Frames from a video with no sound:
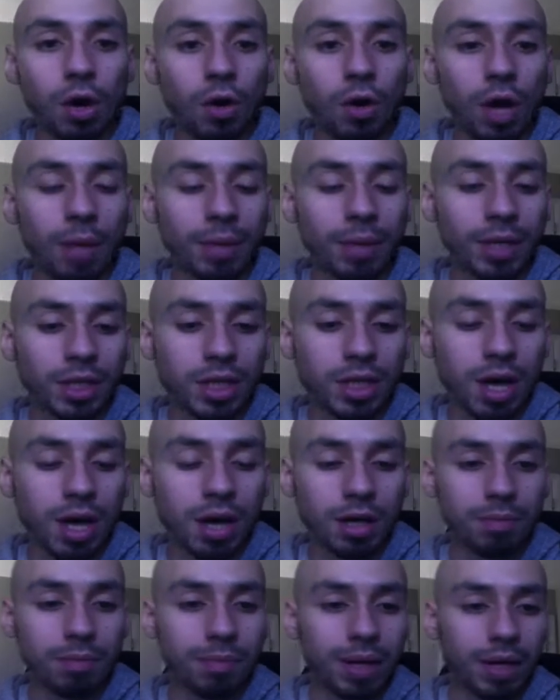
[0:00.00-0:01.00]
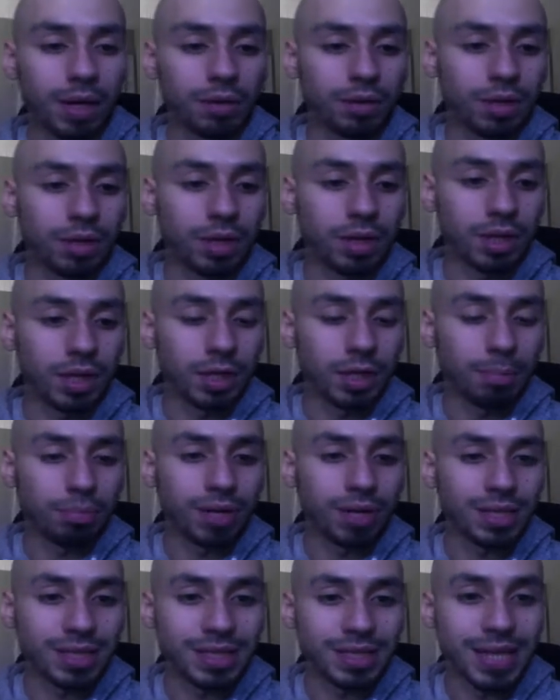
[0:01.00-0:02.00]
I'm going to talk about the
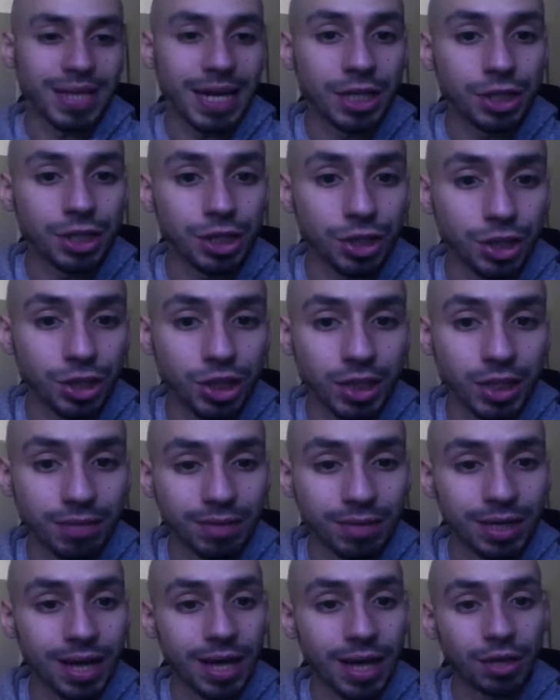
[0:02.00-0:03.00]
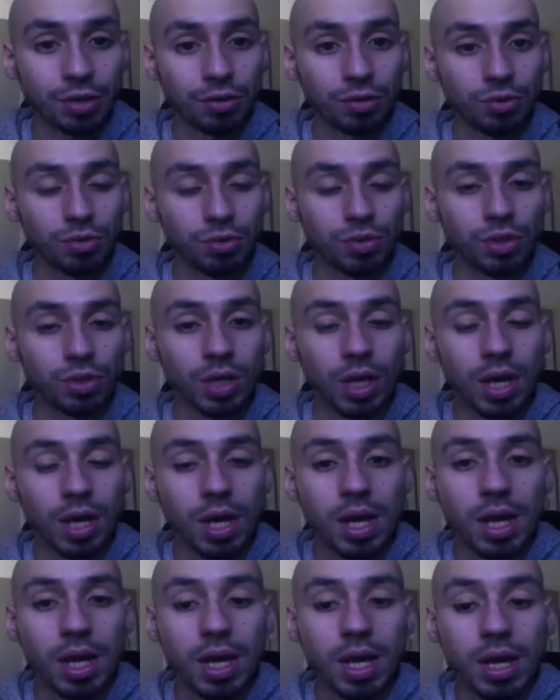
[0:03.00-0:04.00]
presentation sheet that I use
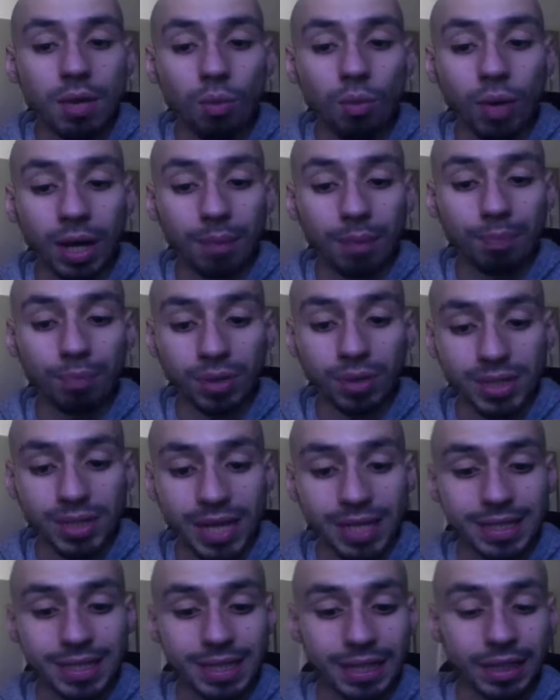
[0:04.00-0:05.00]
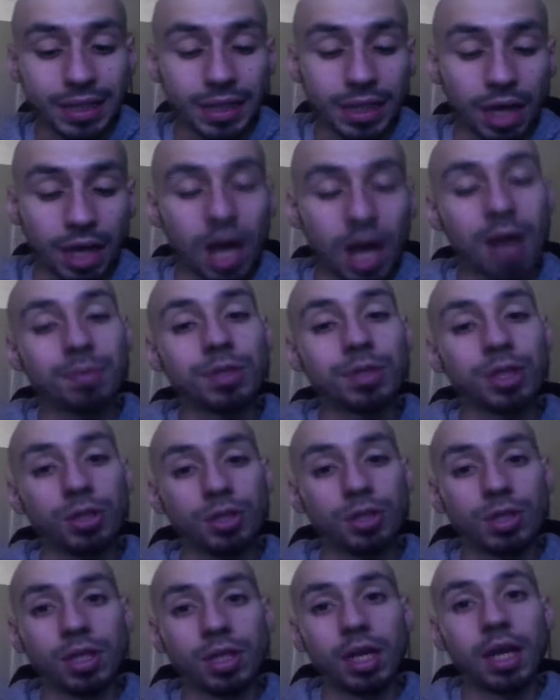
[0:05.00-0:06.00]
when I'm presenting the
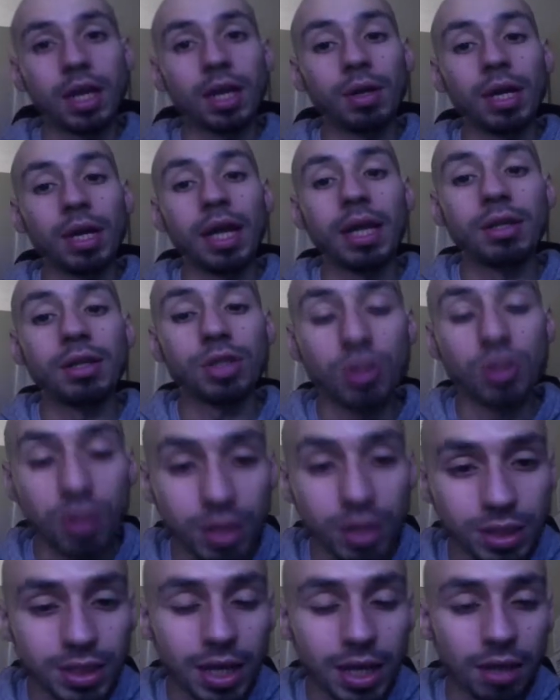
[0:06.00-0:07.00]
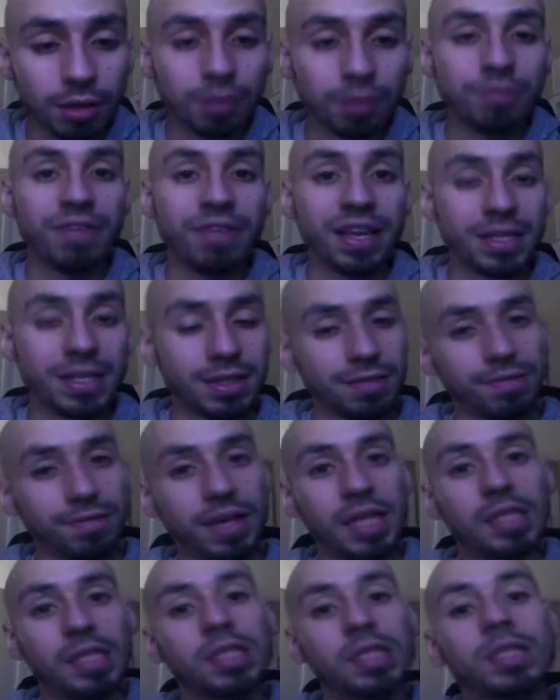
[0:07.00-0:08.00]
options to the seller face to
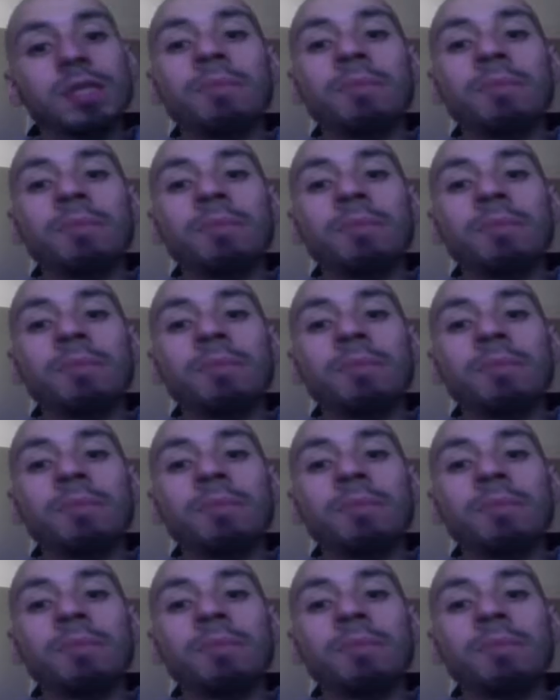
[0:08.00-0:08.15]
face.